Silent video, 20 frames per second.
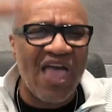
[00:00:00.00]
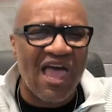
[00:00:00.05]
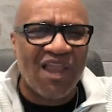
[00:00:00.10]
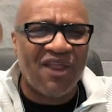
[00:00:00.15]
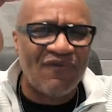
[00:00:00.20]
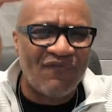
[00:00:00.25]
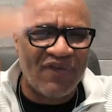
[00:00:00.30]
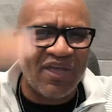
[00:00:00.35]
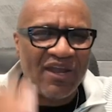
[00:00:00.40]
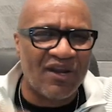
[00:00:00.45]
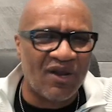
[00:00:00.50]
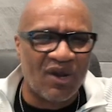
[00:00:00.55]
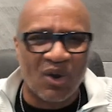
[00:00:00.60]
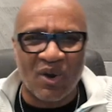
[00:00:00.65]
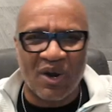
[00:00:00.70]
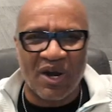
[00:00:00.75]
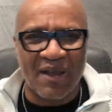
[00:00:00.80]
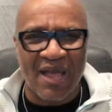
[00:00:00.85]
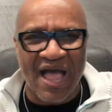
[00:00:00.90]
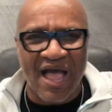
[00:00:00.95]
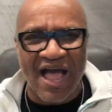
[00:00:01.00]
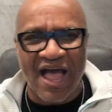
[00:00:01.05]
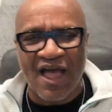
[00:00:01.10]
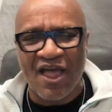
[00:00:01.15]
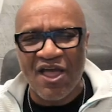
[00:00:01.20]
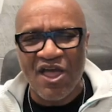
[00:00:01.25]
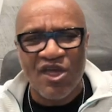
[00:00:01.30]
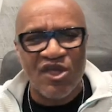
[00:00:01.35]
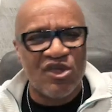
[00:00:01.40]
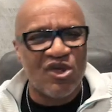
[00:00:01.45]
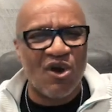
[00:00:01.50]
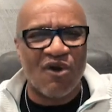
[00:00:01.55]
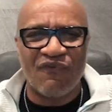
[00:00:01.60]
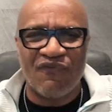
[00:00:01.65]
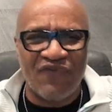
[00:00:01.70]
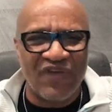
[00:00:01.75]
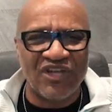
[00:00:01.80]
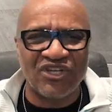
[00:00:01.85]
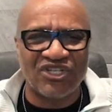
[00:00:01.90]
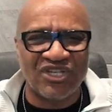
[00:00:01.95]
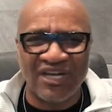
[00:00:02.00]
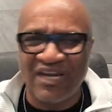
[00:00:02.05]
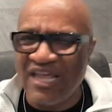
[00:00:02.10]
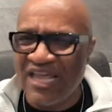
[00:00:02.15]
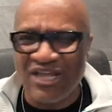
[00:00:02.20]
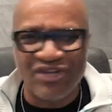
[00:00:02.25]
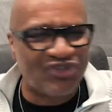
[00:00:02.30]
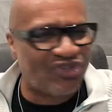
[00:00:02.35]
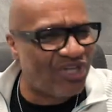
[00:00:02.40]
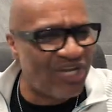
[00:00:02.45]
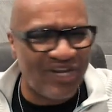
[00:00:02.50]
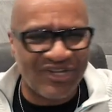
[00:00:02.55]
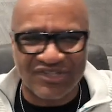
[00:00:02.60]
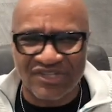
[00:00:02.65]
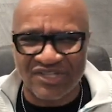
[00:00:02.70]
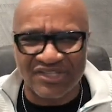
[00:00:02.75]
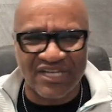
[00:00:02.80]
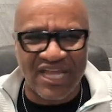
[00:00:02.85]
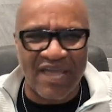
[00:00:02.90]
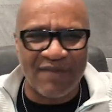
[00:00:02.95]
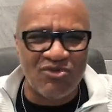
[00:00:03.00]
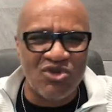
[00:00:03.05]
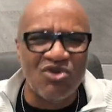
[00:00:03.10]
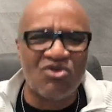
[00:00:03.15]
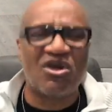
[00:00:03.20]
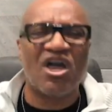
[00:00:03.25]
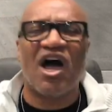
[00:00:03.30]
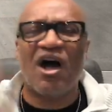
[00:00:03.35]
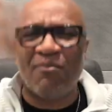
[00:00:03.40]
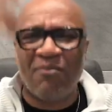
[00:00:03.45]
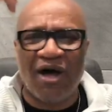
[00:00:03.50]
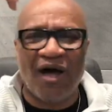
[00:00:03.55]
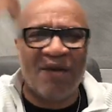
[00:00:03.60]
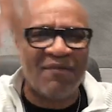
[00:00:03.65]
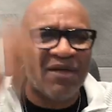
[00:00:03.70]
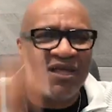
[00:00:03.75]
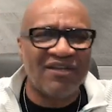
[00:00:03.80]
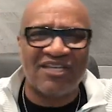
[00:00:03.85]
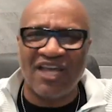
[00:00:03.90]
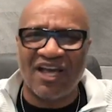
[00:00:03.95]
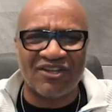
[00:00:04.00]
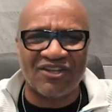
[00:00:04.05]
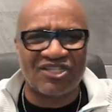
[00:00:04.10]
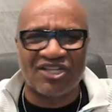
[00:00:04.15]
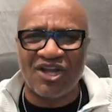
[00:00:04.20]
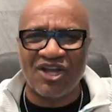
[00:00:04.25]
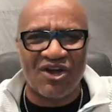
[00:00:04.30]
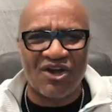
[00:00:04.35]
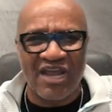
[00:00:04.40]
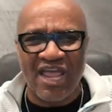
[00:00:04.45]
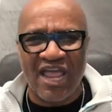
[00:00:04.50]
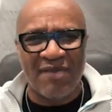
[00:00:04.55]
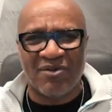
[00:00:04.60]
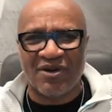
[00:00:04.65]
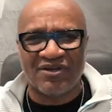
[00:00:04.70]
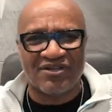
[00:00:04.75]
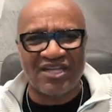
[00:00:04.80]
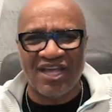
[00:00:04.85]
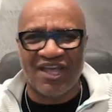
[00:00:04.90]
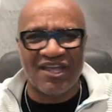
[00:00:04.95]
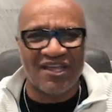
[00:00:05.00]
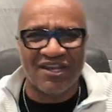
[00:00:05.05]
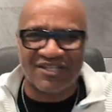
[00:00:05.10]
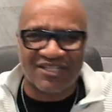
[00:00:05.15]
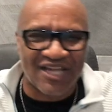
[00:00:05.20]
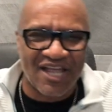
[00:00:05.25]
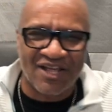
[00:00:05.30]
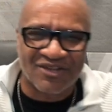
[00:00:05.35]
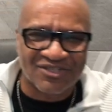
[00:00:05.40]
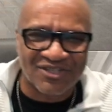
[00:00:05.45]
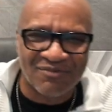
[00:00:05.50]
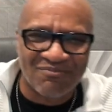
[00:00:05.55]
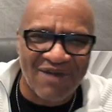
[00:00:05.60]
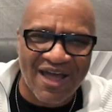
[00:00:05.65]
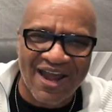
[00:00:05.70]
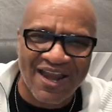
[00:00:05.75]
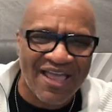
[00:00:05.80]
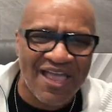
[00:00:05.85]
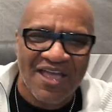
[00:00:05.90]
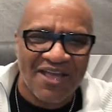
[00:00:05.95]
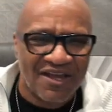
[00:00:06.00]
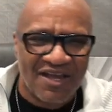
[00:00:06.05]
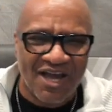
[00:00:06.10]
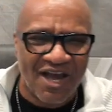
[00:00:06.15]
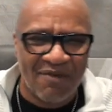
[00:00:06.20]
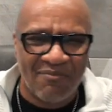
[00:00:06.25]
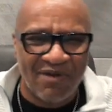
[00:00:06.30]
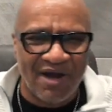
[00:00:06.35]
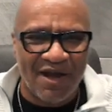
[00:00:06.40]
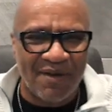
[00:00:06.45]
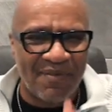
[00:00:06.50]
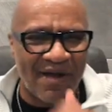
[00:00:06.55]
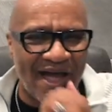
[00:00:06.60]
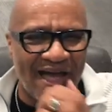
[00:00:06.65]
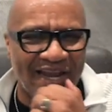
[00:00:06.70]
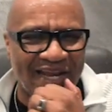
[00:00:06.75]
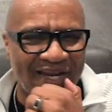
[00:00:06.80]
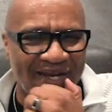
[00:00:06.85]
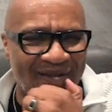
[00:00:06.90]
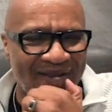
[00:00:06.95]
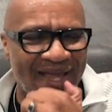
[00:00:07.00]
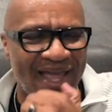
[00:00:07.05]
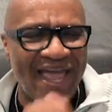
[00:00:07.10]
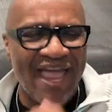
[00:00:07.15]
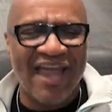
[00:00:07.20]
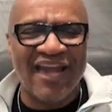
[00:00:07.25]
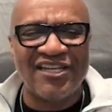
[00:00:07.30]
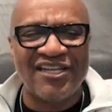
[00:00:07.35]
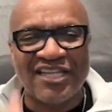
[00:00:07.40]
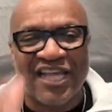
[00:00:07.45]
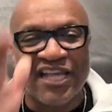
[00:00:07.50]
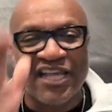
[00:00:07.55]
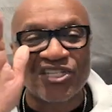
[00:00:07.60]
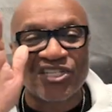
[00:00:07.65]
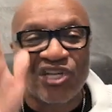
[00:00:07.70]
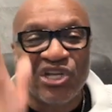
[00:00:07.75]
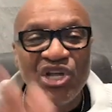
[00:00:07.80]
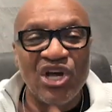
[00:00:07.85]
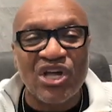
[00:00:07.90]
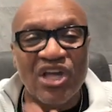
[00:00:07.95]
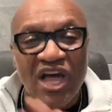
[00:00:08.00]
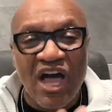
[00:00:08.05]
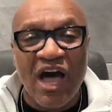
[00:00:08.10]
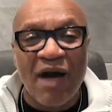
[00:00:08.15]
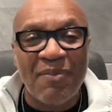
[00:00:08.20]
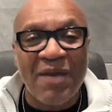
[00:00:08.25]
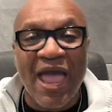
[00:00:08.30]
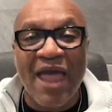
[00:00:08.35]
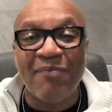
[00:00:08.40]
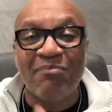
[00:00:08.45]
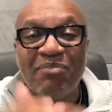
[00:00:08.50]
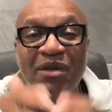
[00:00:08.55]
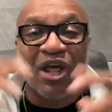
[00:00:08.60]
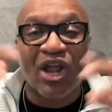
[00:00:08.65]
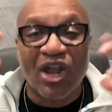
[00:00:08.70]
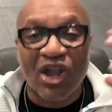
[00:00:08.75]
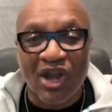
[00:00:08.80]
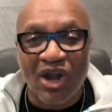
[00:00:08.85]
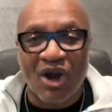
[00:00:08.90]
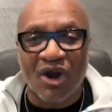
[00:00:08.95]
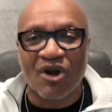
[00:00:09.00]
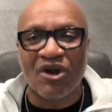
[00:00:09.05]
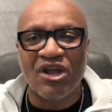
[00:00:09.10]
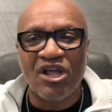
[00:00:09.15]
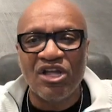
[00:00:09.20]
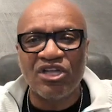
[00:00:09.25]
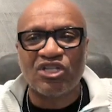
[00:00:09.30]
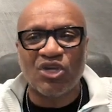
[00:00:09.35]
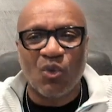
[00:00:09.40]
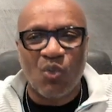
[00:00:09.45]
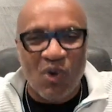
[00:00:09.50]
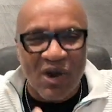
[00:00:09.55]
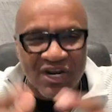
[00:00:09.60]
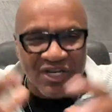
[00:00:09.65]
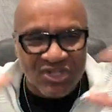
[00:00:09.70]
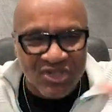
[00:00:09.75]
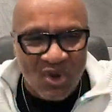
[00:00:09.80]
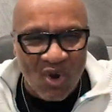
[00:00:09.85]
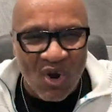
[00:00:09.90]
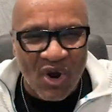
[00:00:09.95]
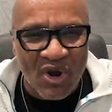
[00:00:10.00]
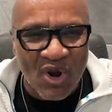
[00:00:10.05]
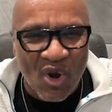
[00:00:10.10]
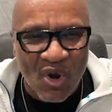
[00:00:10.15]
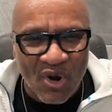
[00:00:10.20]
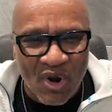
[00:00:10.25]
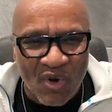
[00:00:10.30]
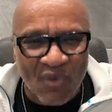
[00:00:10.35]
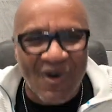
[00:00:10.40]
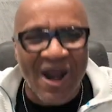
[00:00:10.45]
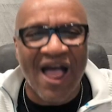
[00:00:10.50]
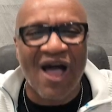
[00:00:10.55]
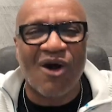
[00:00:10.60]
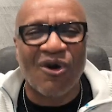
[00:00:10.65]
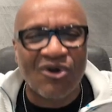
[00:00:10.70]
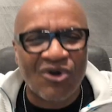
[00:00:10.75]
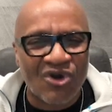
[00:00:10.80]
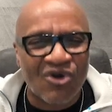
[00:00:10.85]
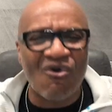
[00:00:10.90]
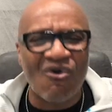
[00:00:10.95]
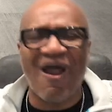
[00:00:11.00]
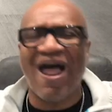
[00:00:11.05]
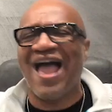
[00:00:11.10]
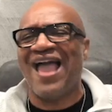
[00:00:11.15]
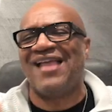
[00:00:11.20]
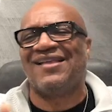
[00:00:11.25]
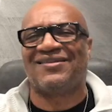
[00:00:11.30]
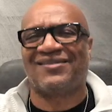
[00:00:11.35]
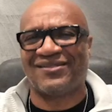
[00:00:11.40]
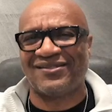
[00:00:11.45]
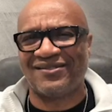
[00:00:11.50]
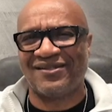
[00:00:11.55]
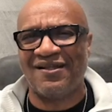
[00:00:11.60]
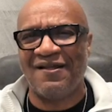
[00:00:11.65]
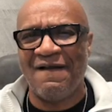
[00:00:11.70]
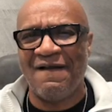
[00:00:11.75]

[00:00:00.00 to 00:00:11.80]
elevate, glory to God, your vision in Jesus' name. You come up. Tell your neighbor. Tell somebody. Come up, hallelujah. And he says, look up and be alert to what is going on around Christ.